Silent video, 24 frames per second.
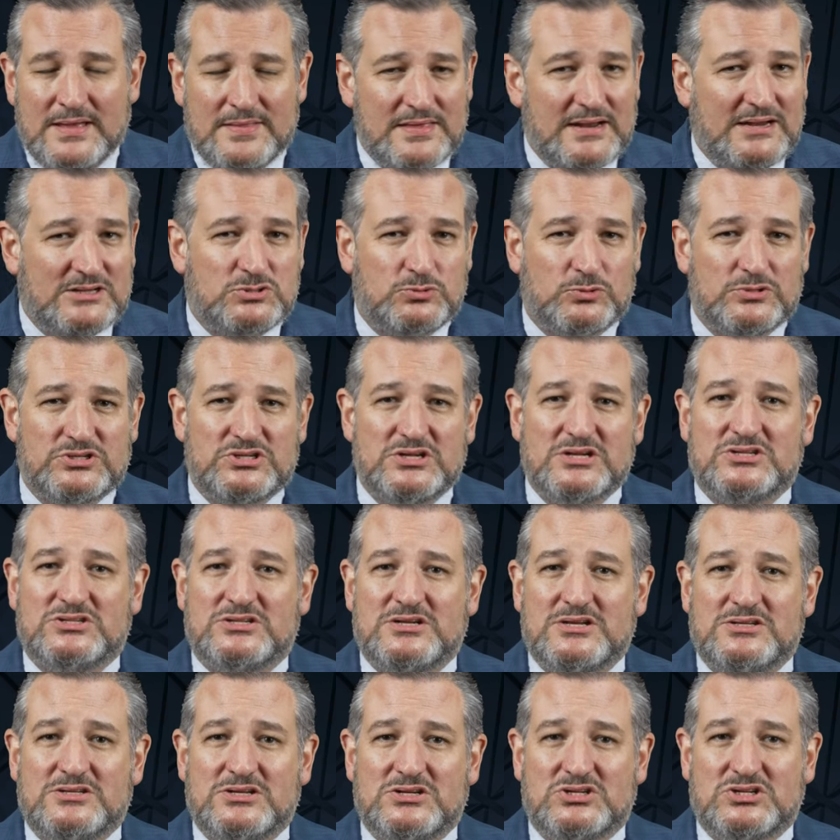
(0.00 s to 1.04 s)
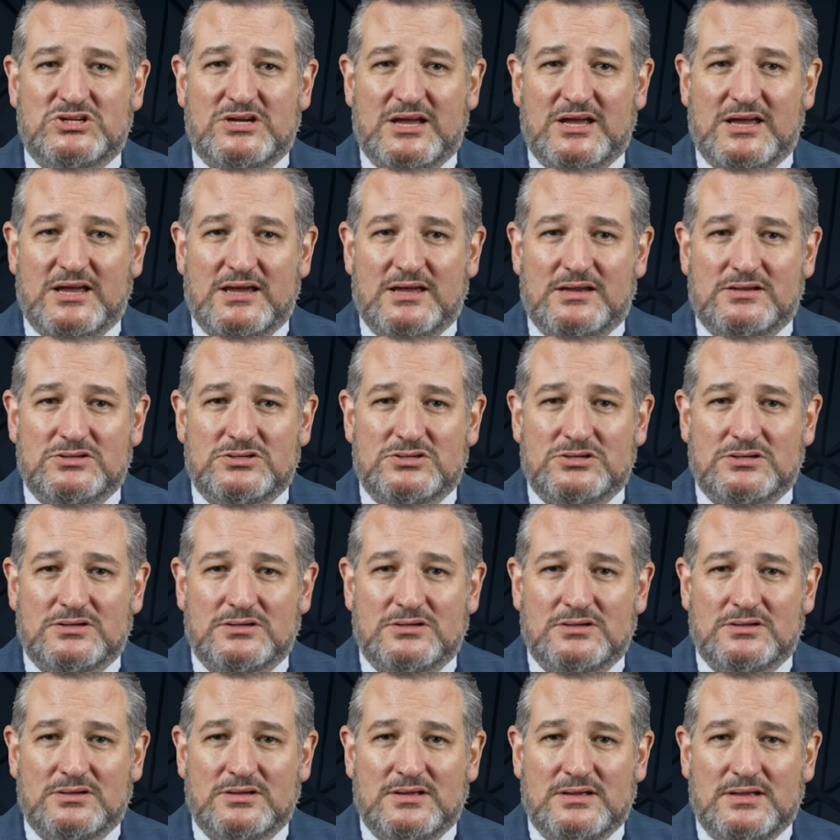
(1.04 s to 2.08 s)
that it's resistant to change,
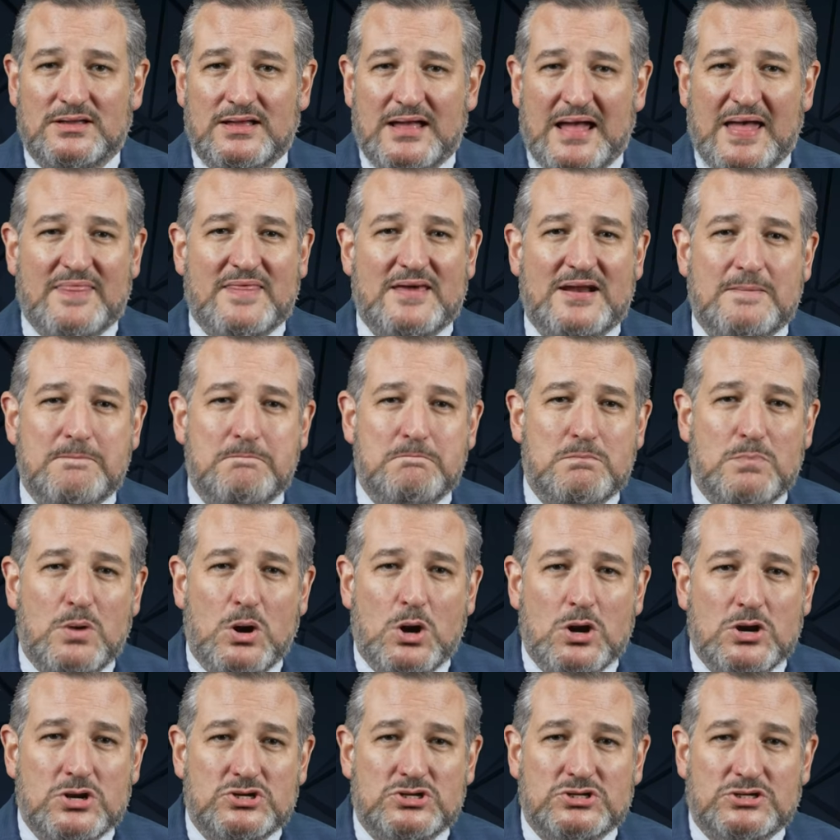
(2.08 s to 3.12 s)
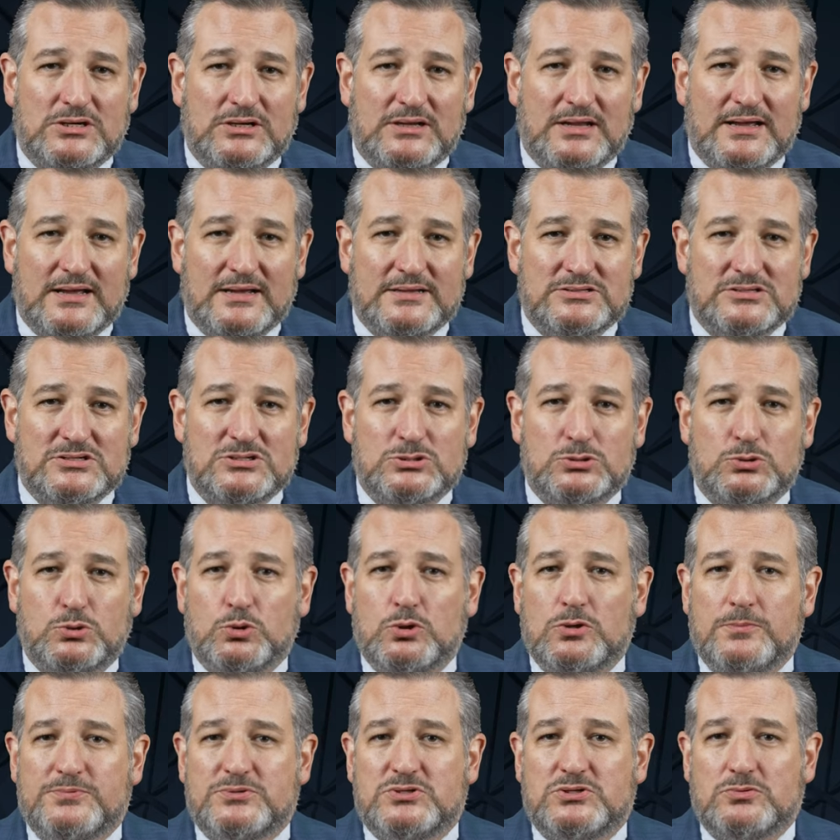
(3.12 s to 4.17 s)
and that it marginalizes
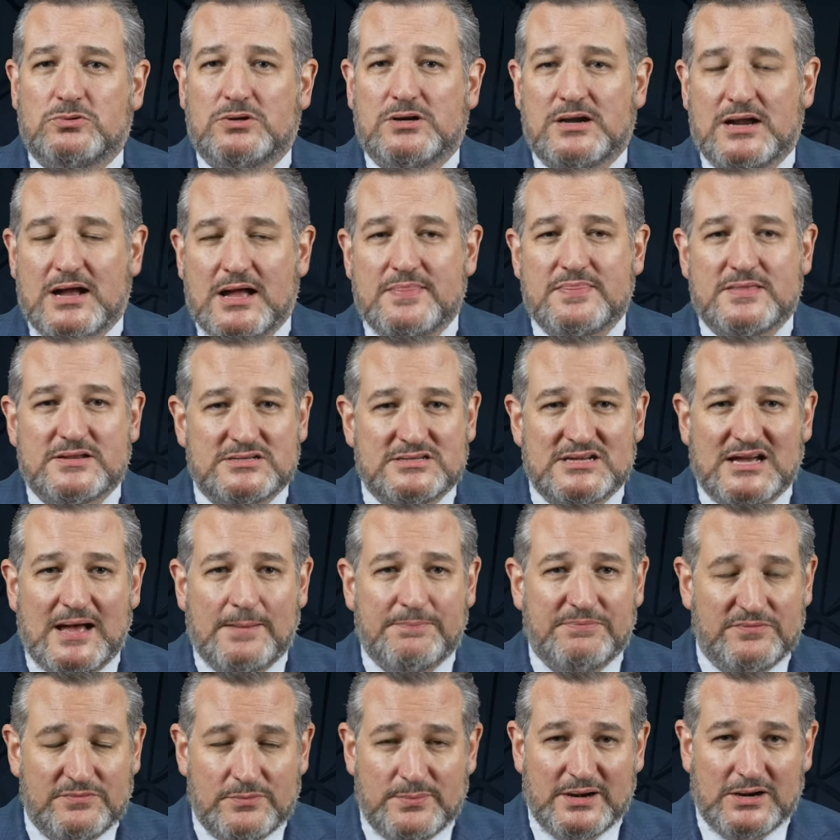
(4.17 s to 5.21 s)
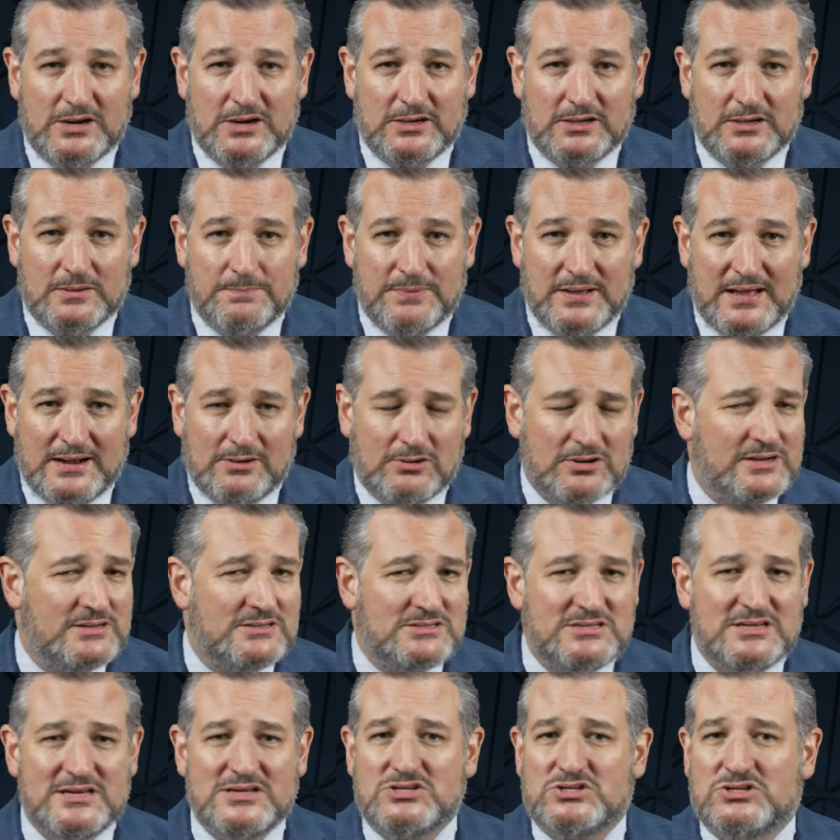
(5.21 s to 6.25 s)
groups who are not in the top of American power. It
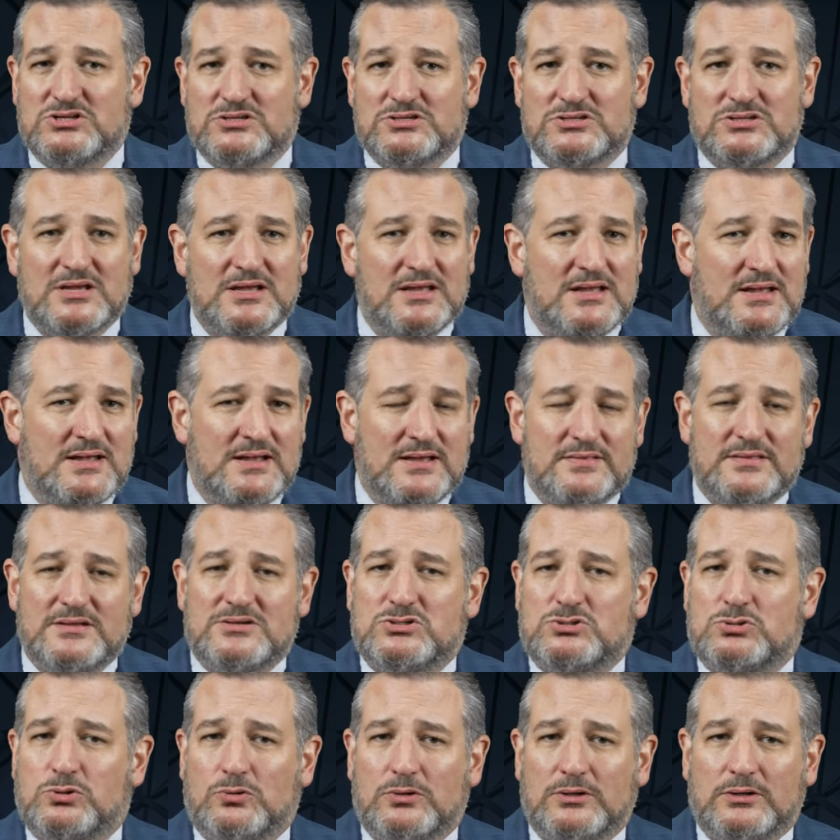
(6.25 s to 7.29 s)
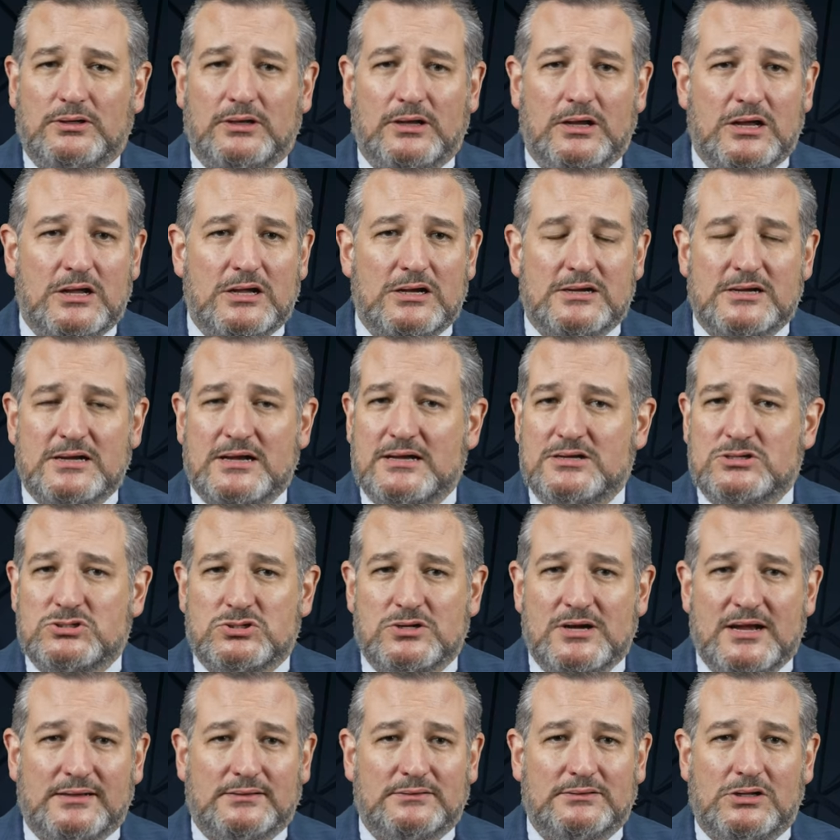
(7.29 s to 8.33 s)
teaches that tort law,
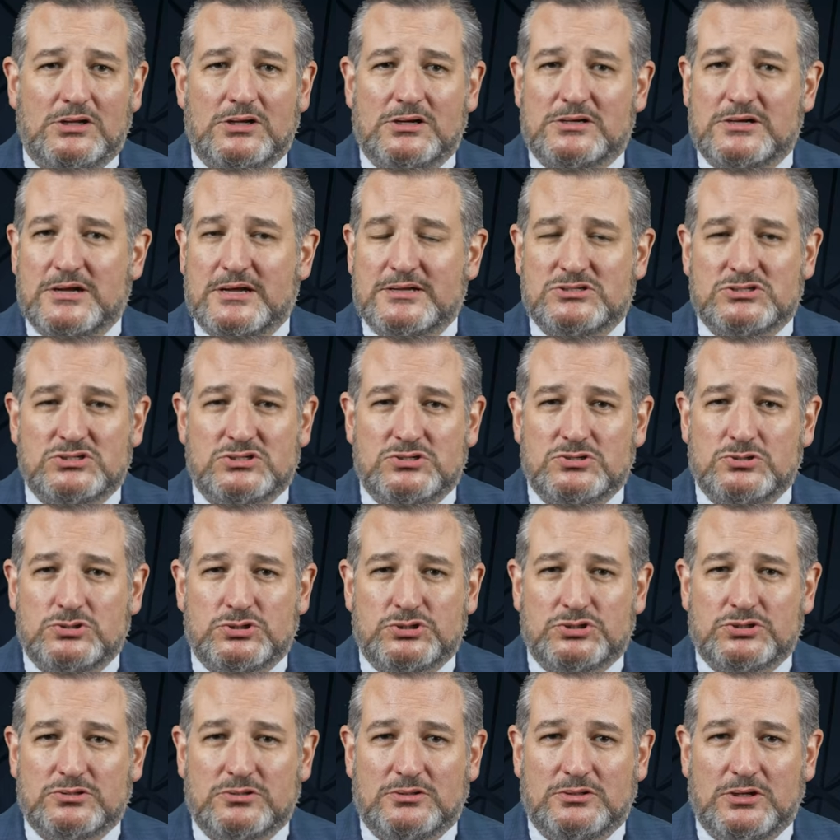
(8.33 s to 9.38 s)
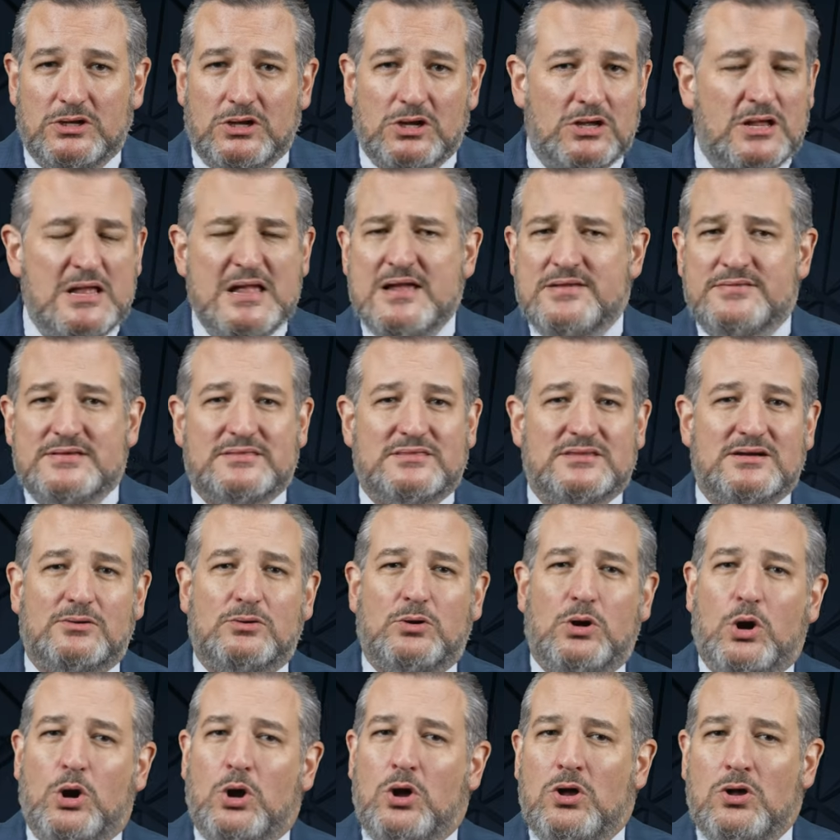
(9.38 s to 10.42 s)
contract law, constitutional law, that they're
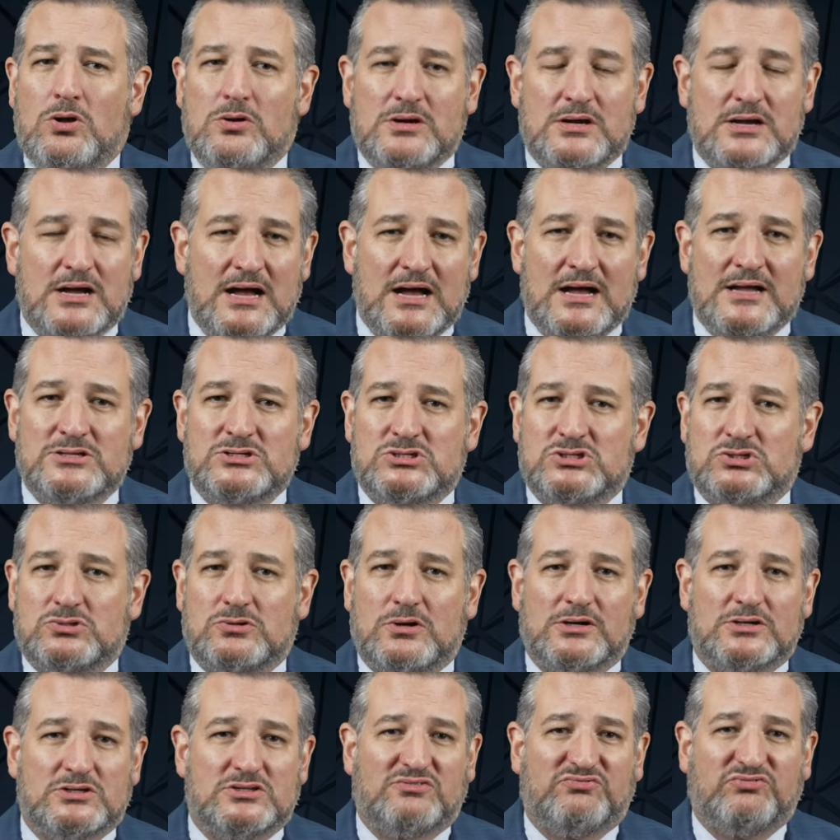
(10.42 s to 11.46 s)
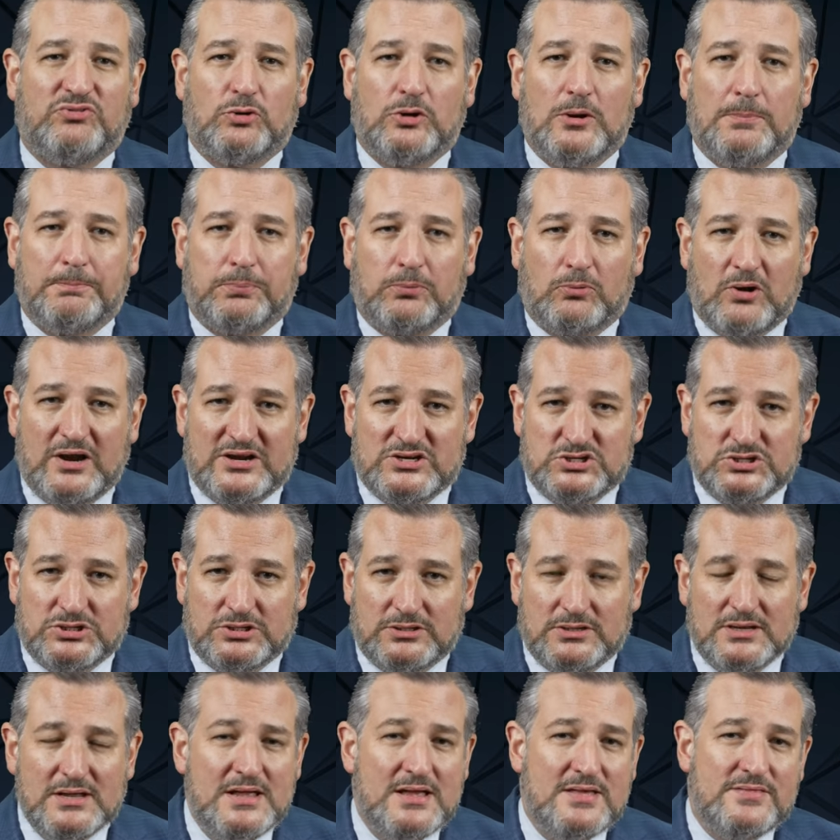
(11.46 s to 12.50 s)
all constructs for oppression.
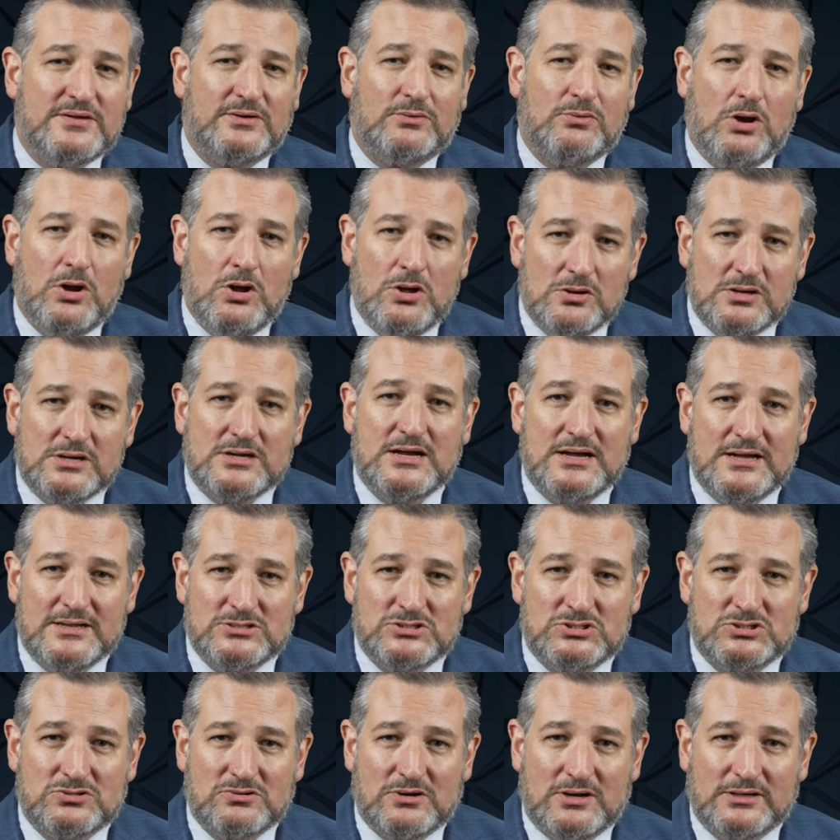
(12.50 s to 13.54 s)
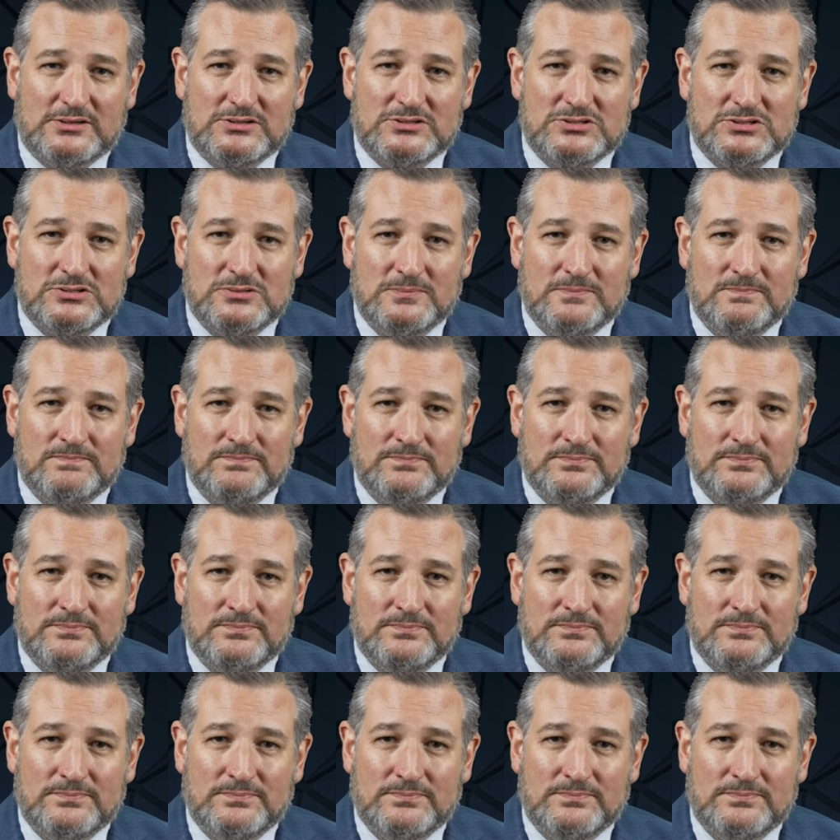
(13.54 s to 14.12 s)
They're all constructs